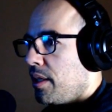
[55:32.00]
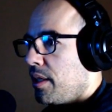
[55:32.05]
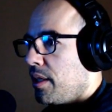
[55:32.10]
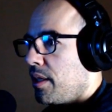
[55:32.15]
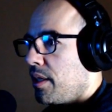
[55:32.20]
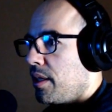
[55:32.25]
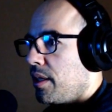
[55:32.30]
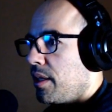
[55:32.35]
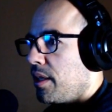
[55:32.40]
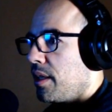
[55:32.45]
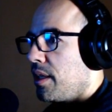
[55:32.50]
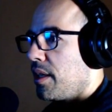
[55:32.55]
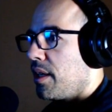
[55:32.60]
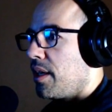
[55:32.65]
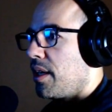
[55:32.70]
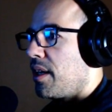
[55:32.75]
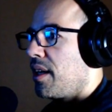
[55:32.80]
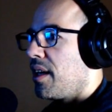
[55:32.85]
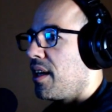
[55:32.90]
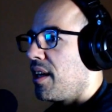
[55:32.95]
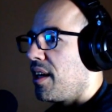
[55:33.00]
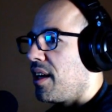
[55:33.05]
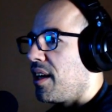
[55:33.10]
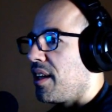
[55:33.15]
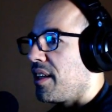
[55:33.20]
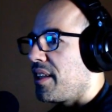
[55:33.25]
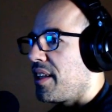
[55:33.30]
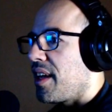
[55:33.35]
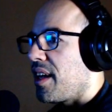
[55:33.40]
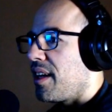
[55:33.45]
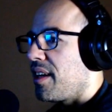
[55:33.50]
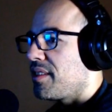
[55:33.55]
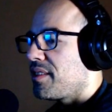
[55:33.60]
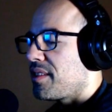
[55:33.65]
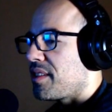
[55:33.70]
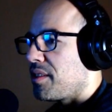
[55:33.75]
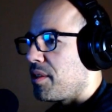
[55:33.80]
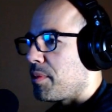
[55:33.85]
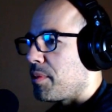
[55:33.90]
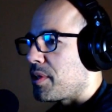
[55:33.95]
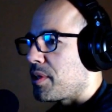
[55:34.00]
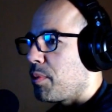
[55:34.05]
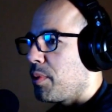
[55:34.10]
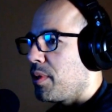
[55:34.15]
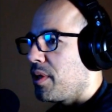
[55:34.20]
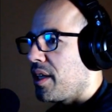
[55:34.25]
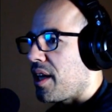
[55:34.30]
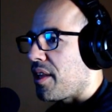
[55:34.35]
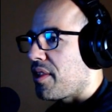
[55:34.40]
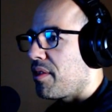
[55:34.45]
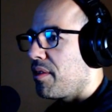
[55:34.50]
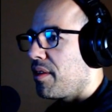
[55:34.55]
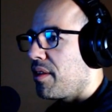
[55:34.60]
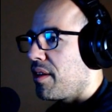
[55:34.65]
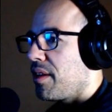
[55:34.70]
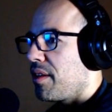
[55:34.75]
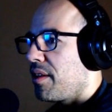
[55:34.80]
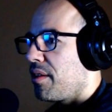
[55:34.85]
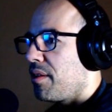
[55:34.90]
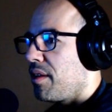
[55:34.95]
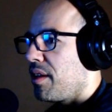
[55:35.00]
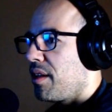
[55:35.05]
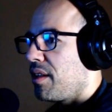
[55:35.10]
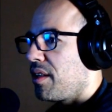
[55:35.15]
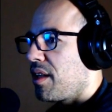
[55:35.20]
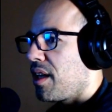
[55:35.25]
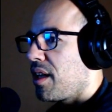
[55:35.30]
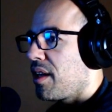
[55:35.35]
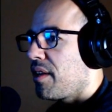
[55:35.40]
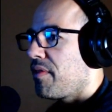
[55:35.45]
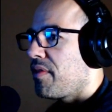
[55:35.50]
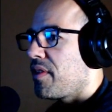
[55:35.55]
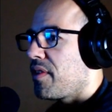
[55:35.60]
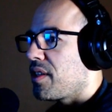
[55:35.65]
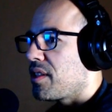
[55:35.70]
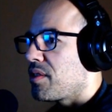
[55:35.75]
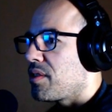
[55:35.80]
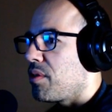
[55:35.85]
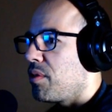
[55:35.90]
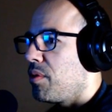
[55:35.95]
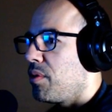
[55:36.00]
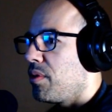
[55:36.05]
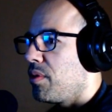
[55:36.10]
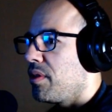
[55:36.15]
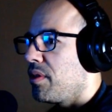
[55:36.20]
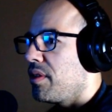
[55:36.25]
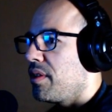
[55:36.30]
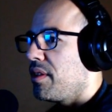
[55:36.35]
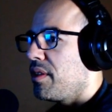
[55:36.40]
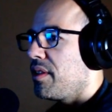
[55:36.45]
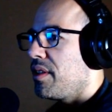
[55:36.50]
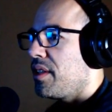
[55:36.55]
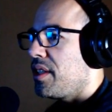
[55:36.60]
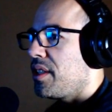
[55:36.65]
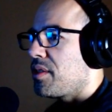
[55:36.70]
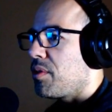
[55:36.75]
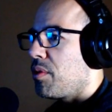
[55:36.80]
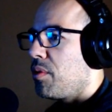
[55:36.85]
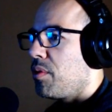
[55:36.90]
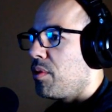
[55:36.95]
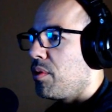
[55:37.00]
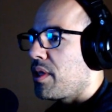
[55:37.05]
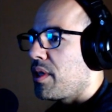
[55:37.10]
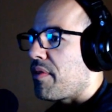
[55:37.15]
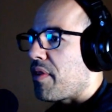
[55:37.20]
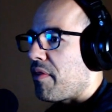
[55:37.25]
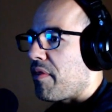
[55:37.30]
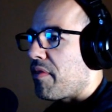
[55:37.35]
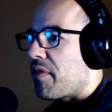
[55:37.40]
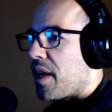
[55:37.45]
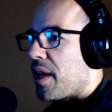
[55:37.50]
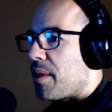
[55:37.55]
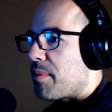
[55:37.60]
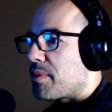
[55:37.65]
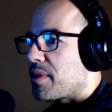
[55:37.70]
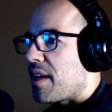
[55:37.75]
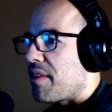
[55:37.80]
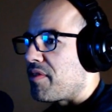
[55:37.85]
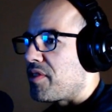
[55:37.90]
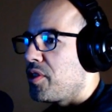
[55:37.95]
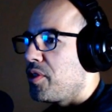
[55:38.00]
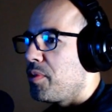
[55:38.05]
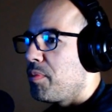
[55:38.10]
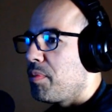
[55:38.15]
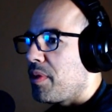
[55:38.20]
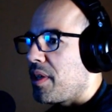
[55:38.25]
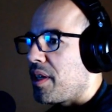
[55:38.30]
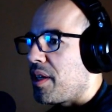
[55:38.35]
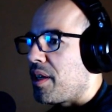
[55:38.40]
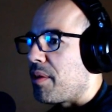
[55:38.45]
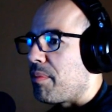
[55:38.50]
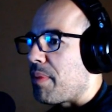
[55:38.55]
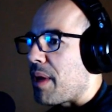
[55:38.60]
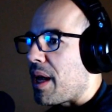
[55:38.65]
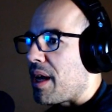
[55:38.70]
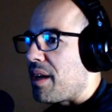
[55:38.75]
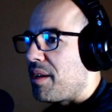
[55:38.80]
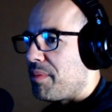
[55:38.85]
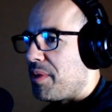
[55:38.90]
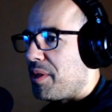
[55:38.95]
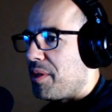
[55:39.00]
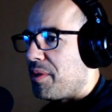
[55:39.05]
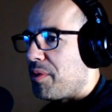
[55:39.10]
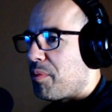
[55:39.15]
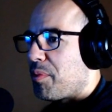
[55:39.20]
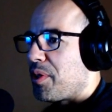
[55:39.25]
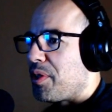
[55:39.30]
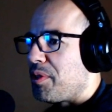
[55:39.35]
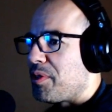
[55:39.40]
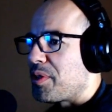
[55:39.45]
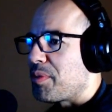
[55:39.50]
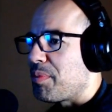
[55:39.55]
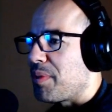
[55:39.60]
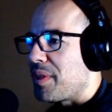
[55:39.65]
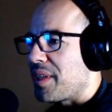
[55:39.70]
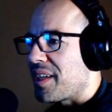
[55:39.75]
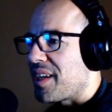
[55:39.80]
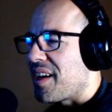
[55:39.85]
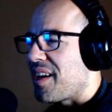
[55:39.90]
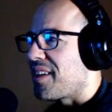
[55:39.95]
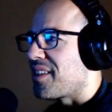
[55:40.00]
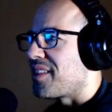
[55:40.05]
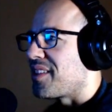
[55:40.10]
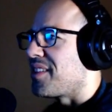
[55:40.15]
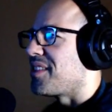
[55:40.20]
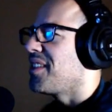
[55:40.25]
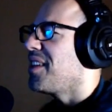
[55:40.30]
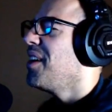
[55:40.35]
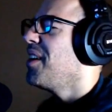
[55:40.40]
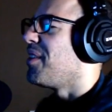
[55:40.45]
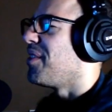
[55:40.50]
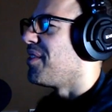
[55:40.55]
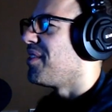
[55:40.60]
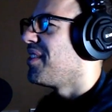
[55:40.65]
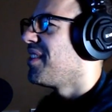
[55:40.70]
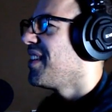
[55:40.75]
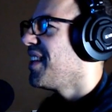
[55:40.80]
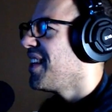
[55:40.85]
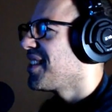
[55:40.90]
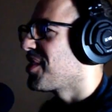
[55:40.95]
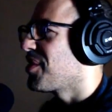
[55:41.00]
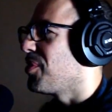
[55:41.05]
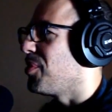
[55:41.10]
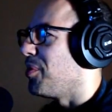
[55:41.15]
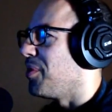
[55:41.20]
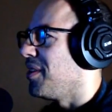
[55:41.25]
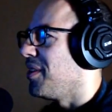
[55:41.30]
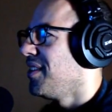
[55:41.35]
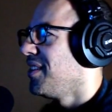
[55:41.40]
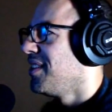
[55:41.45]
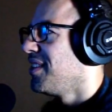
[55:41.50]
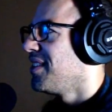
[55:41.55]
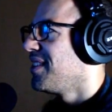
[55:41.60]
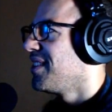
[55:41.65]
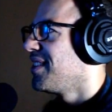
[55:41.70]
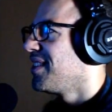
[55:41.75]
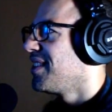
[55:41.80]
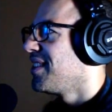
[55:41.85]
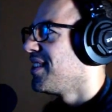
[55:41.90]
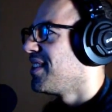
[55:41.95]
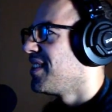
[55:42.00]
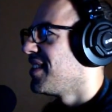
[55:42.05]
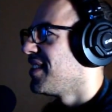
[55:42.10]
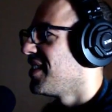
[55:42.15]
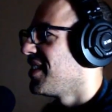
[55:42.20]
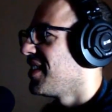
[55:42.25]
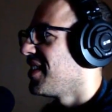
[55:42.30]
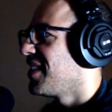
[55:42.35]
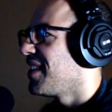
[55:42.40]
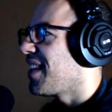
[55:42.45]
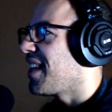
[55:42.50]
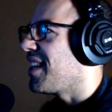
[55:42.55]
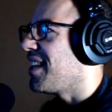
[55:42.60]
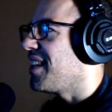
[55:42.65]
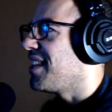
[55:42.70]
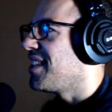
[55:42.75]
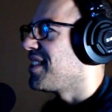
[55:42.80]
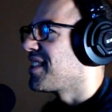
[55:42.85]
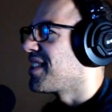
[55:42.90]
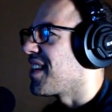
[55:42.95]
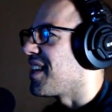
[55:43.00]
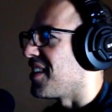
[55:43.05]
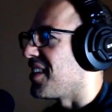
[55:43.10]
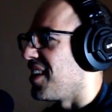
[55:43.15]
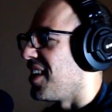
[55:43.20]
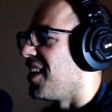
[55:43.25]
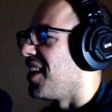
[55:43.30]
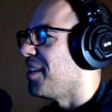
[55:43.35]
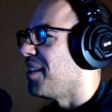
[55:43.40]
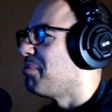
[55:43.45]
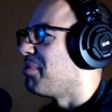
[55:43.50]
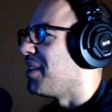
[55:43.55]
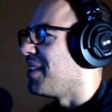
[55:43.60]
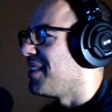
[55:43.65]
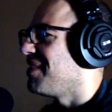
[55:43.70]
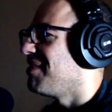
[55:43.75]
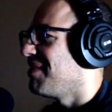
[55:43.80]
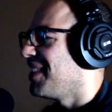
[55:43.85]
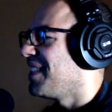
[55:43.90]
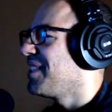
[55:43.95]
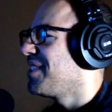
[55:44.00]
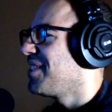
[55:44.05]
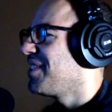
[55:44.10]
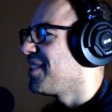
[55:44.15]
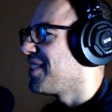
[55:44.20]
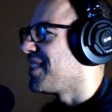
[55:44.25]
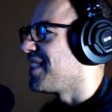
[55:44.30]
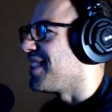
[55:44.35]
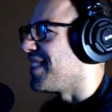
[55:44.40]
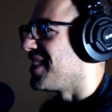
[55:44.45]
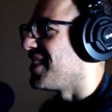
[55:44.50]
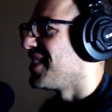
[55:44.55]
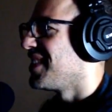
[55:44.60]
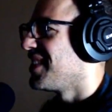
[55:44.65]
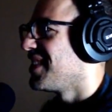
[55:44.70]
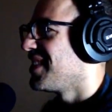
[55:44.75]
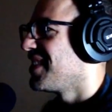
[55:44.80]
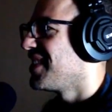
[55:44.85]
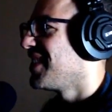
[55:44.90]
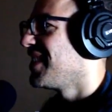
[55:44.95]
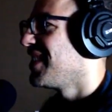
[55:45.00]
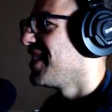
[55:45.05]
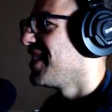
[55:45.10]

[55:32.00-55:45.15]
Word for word: Haha, yeah, says Loomis. Weirdly, a lot of these old FF games have two-player battle mode where you split characters. Oh, that's cool. That is kind of odd, but interesting that